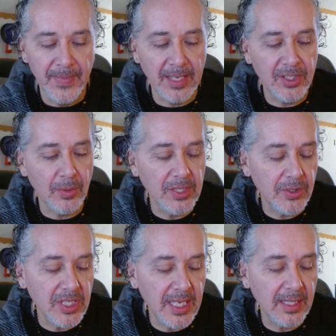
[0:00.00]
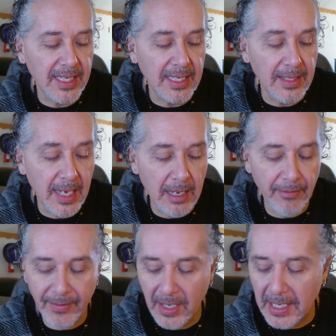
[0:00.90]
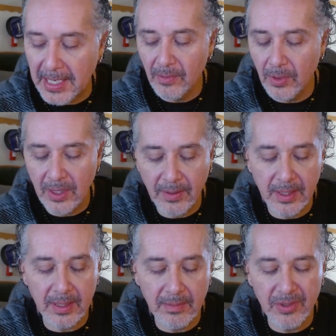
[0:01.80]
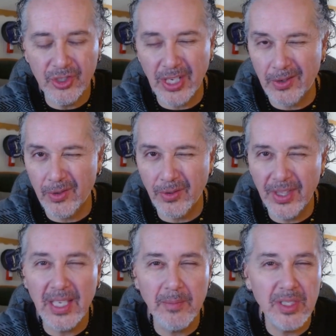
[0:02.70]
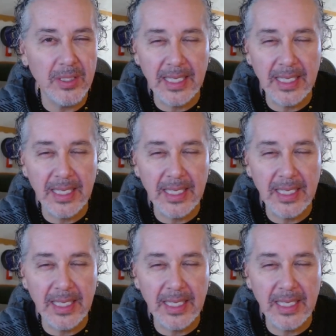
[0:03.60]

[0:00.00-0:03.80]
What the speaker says: And so, interestingly enough, one of the general themes,